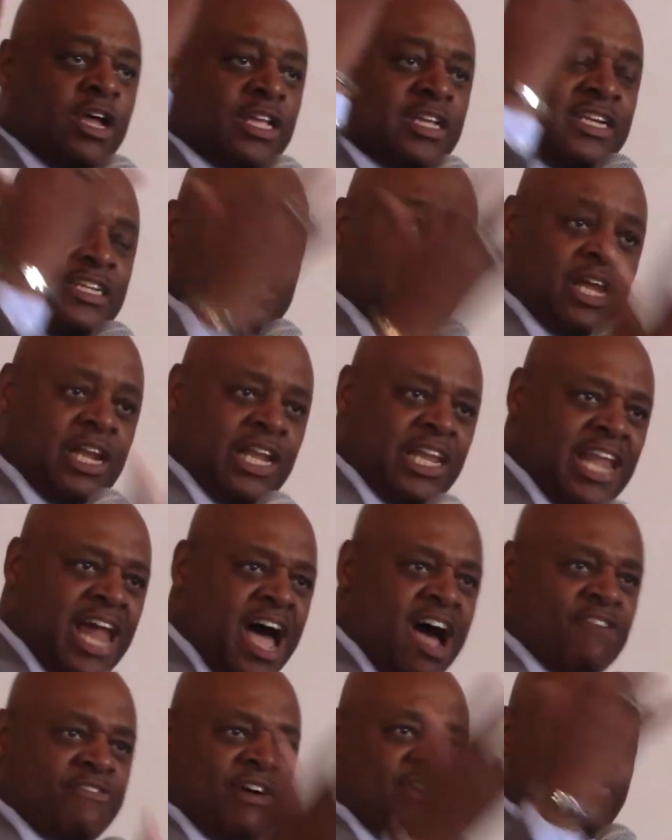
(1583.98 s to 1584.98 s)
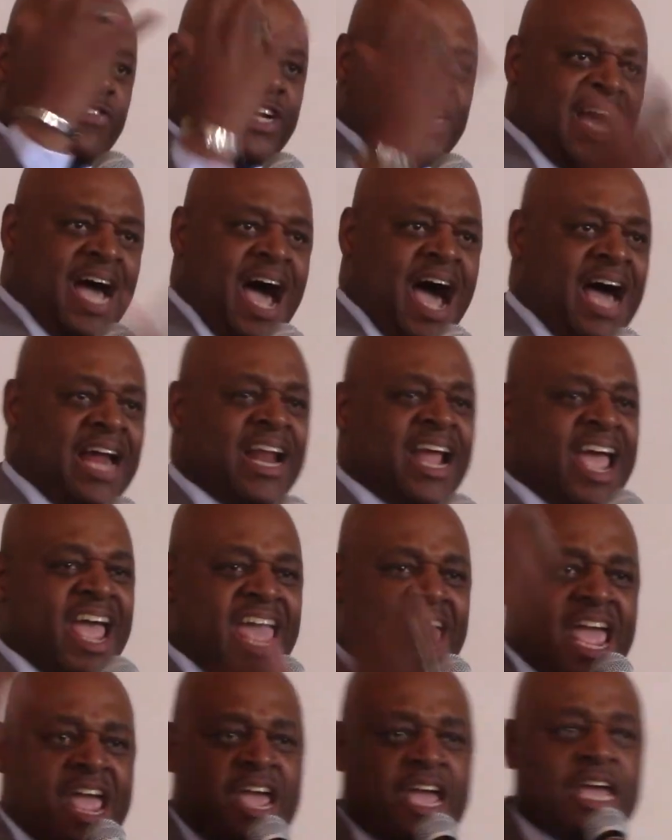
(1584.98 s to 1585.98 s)
the love of God,
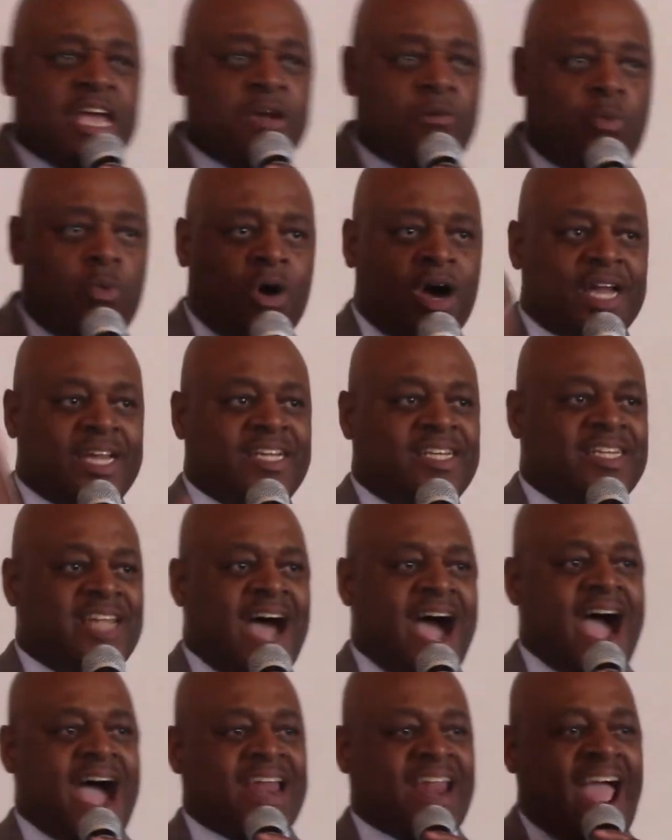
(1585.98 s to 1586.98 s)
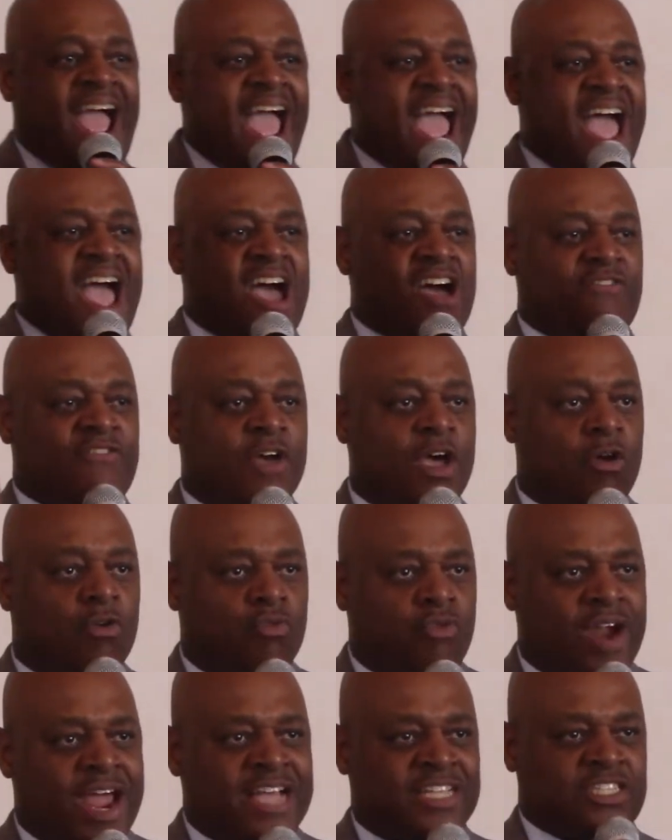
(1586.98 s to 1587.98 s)
He would not have
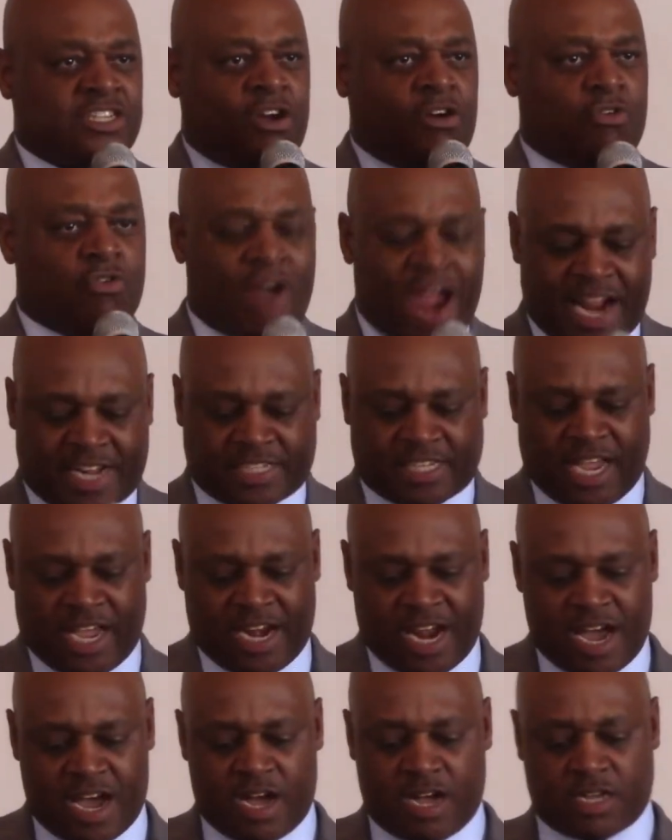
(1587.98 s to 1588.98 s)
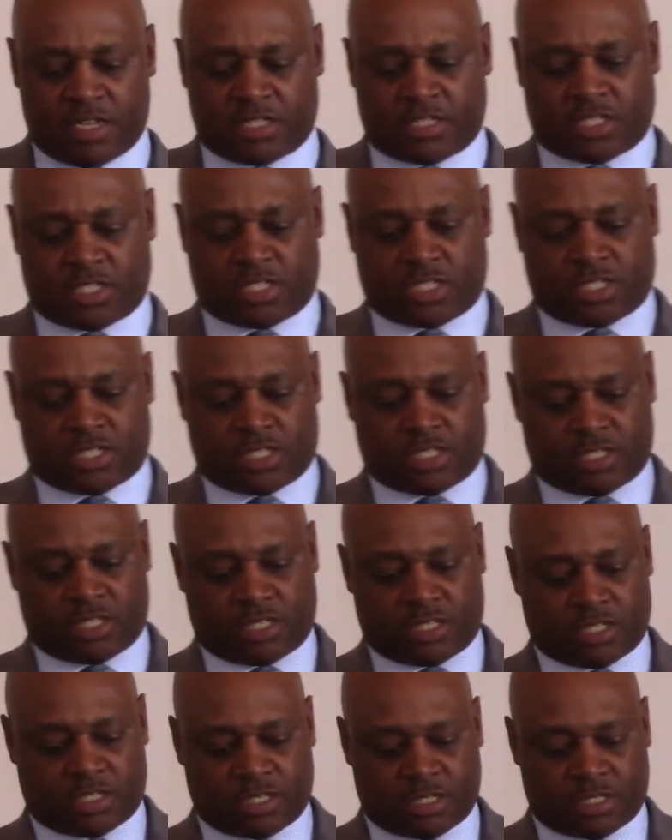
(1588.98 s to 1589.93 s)
resurrected us.